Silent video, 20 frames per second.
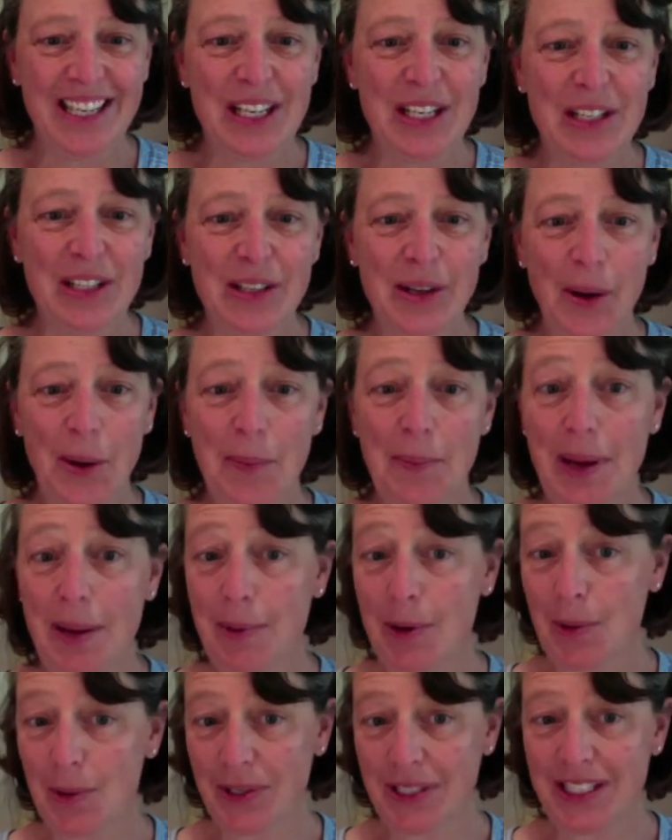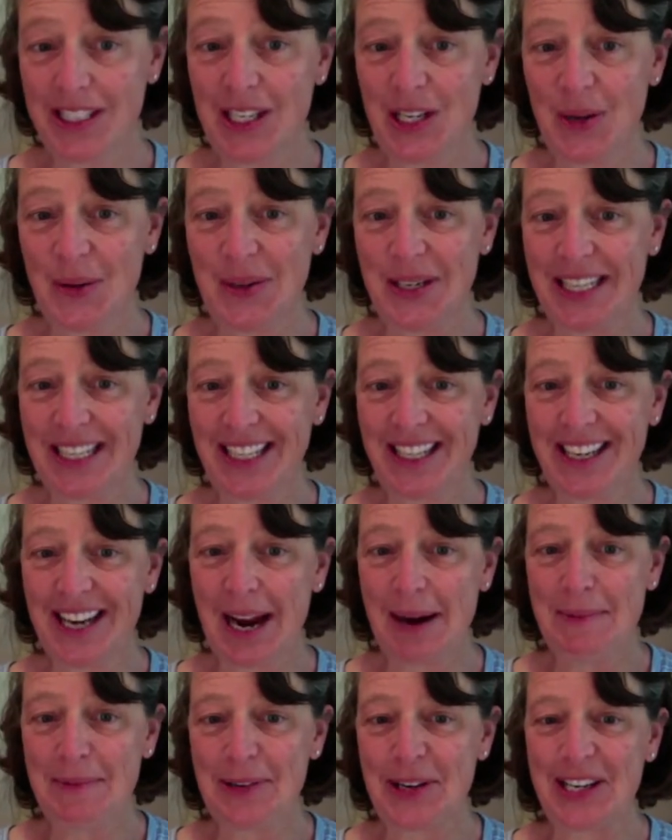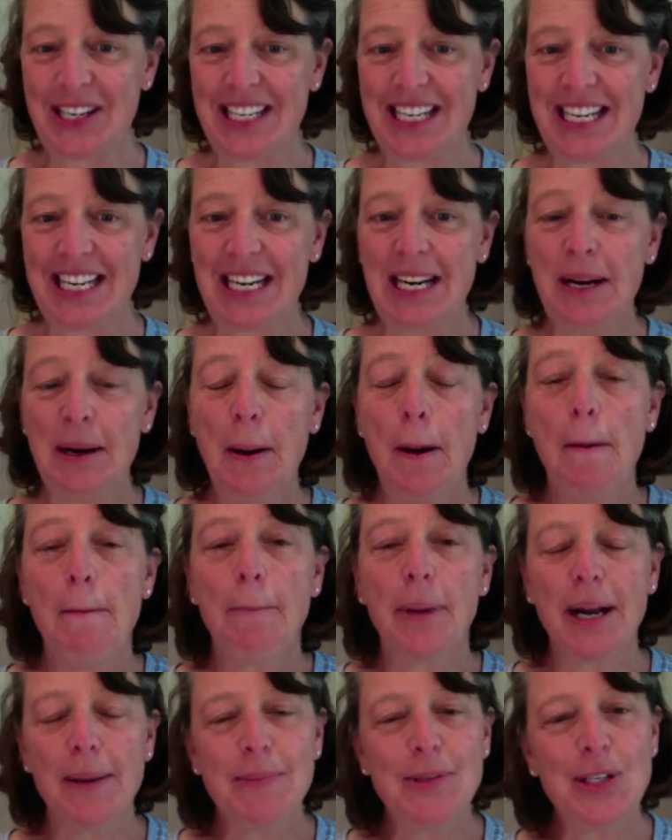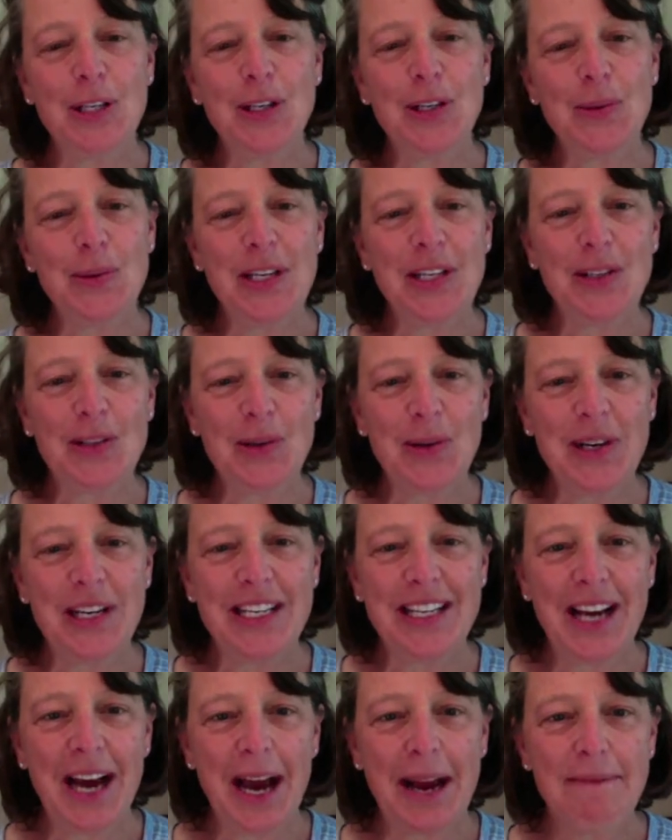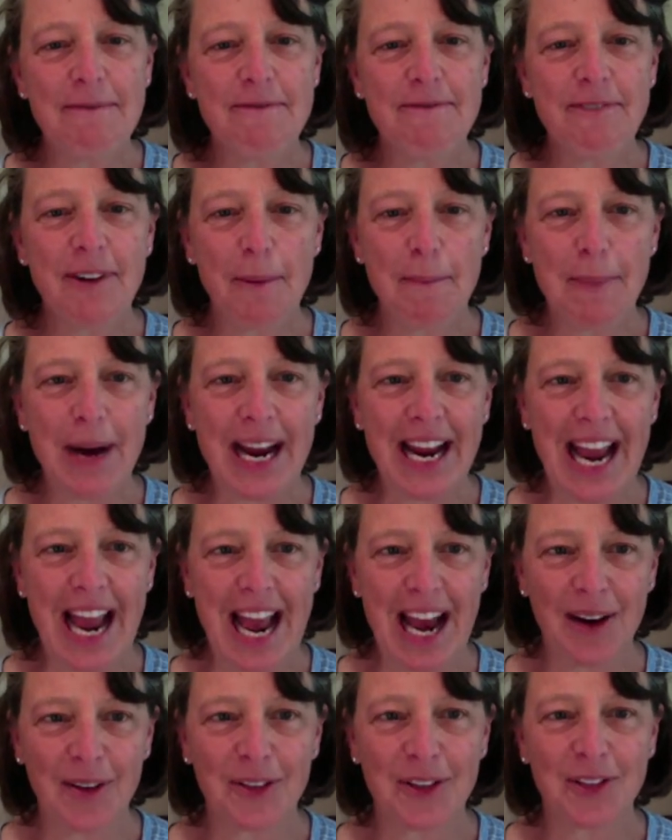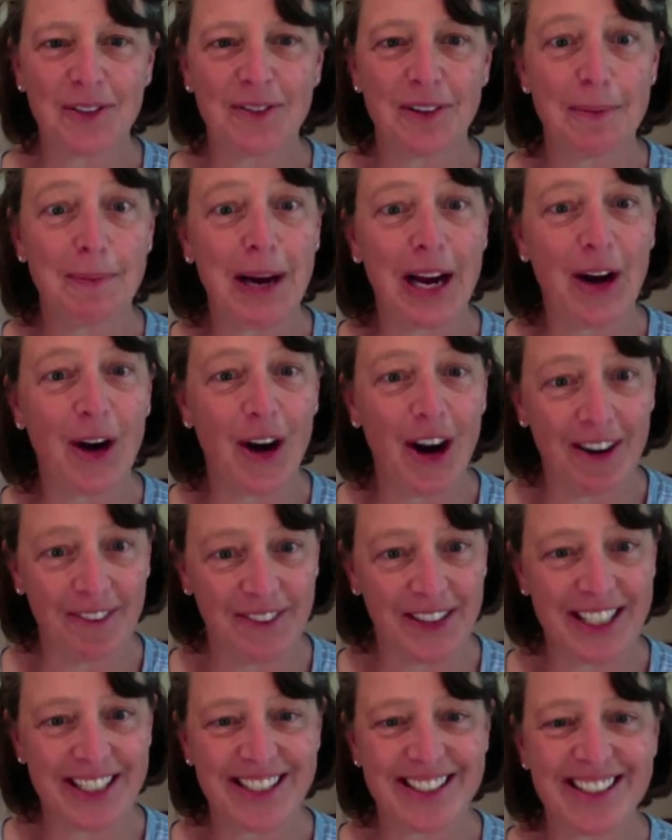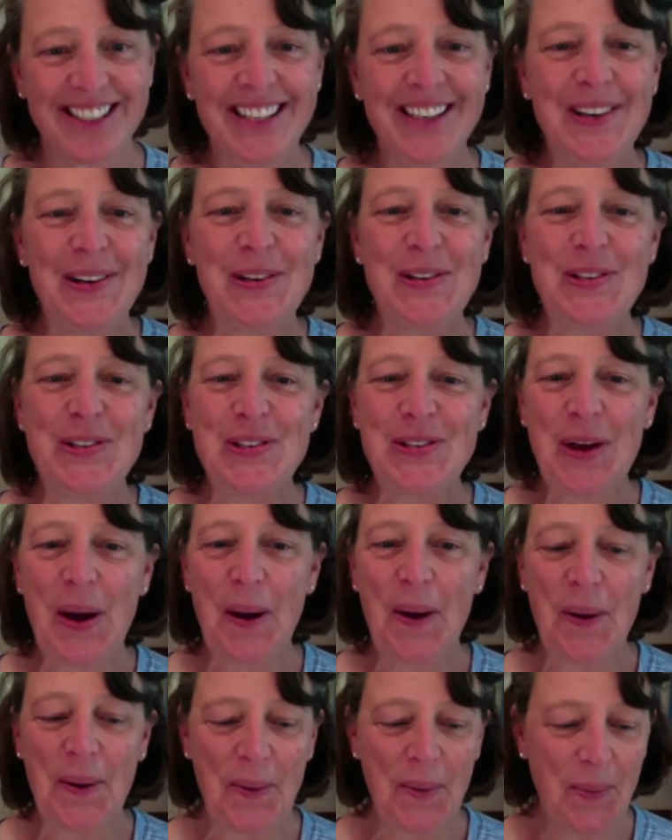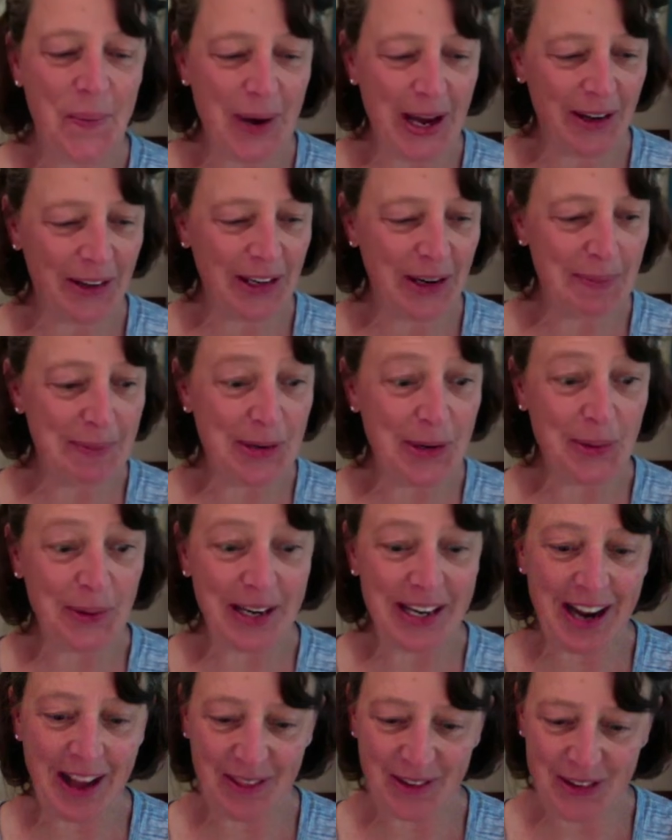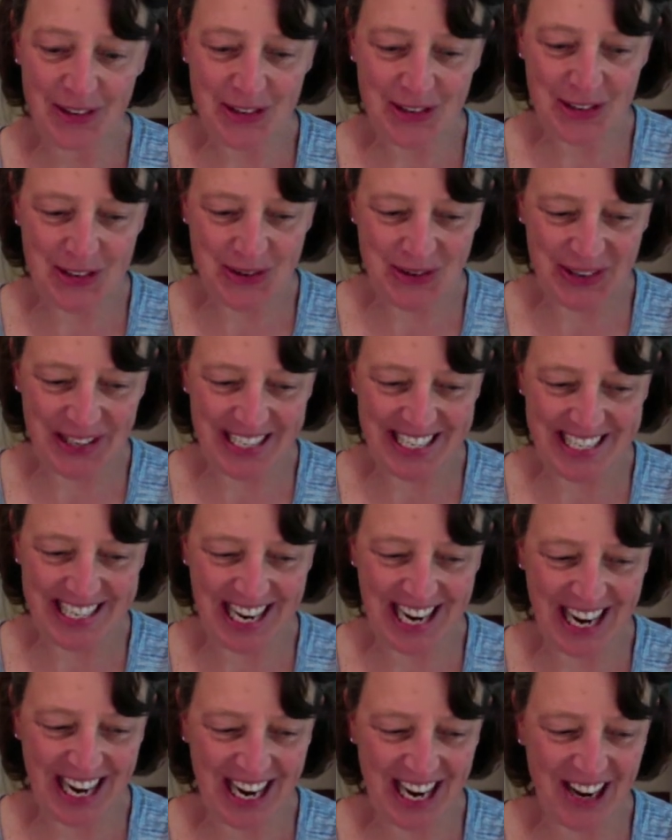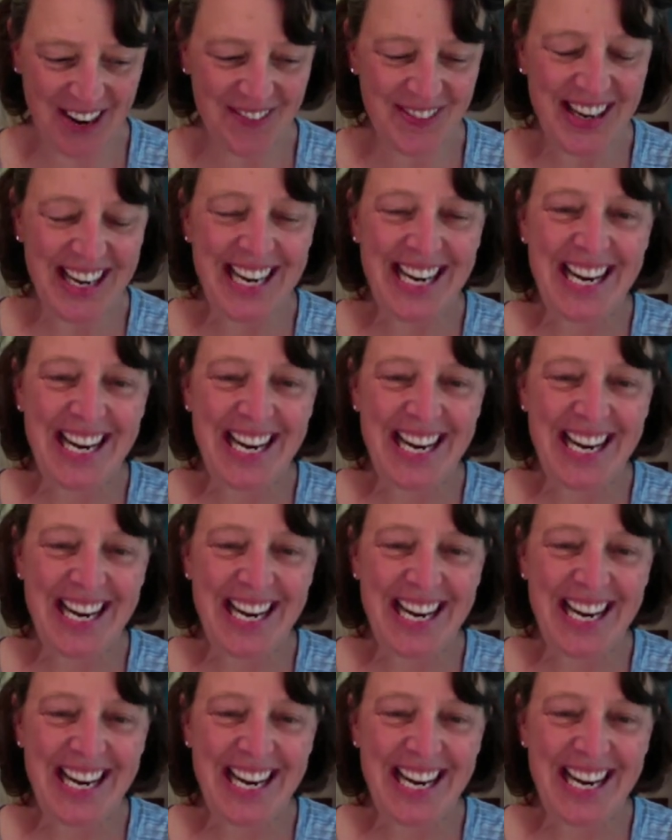So maybe we'll see you at the library. But I'm still doing story time from my house, from my office. So, welcome to another story time.